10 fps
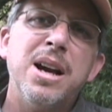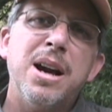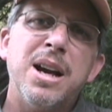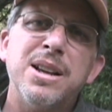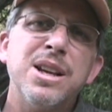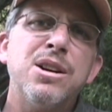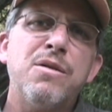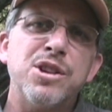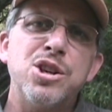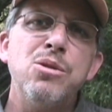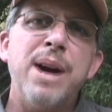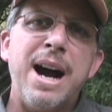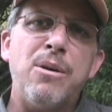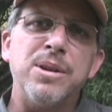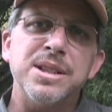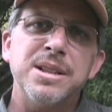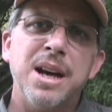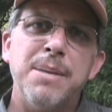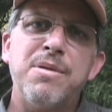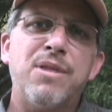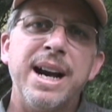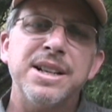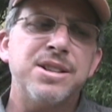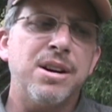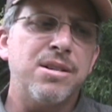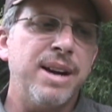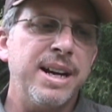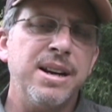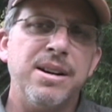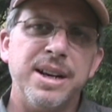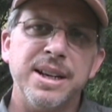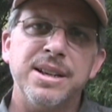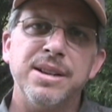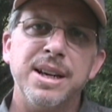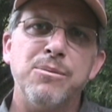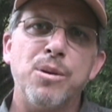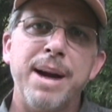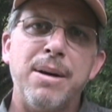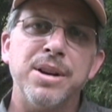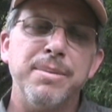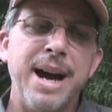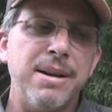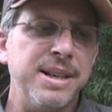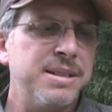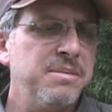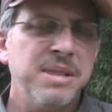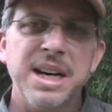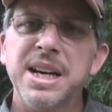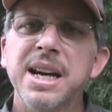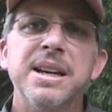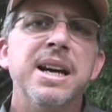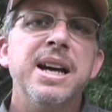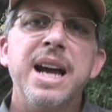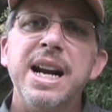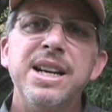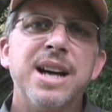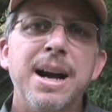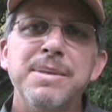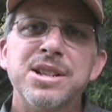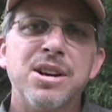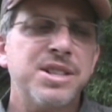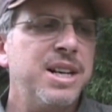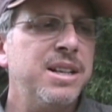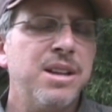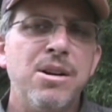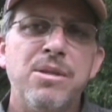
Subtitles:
a little over 2 hours before I had to start cranking on it to get more power to the batteries. And again, anytime it starts getting low